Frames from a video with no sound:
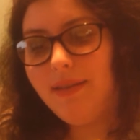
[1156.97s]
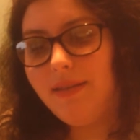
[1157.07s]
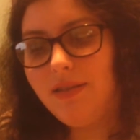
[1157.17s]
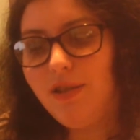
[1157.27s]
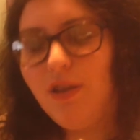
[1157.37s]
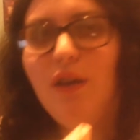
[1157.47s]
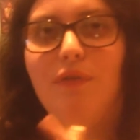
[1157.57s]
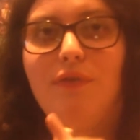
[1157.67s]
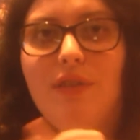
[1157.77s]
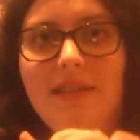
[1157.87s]

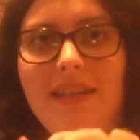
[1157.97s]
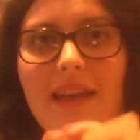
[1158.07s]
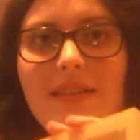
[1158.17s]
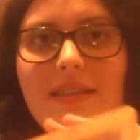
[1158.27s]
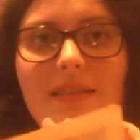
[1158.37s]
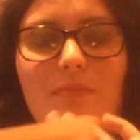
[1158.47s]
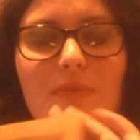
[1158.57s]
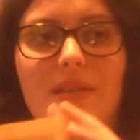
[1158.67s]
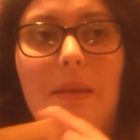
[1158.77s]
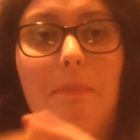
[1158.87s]
Surf Does Nails is the
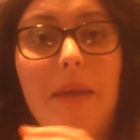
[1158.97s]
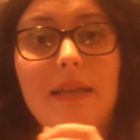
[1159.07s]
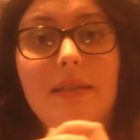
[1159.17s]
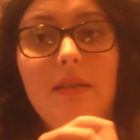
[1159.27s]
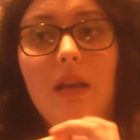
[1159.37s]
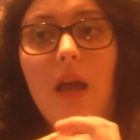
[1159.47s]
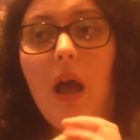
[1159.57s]
most amazing